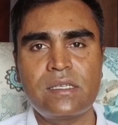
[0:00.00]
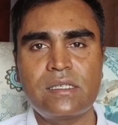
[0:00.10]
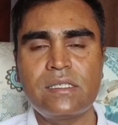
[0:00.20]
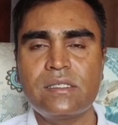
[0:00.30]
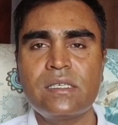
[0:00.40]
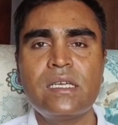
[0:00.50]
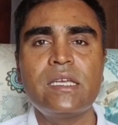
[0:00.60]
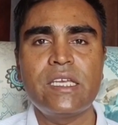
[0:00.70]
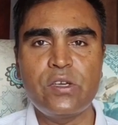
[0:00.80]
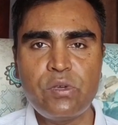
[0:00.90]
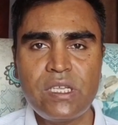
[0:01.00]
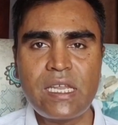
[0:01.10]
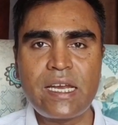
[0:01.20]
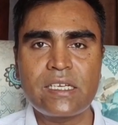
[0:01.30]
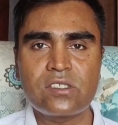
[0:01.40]
that is
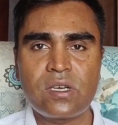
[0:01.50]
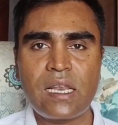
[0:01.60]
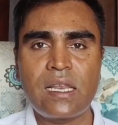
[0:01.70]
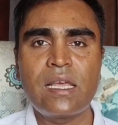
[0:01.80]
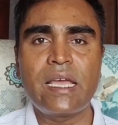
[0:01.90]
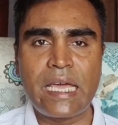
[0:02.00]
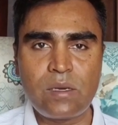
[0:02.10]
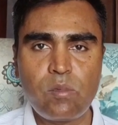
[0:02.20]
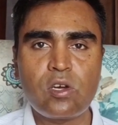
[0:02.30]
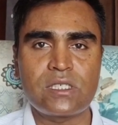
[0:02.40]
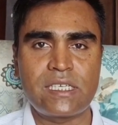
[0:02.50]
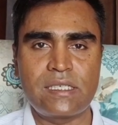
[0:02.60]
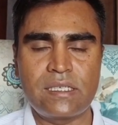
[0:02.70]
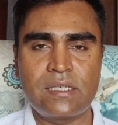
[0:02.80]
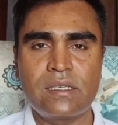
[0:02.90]
unidirectional en bloc
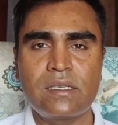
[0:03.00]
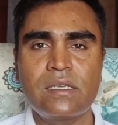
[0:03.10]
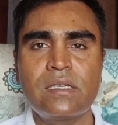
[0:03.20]
technique.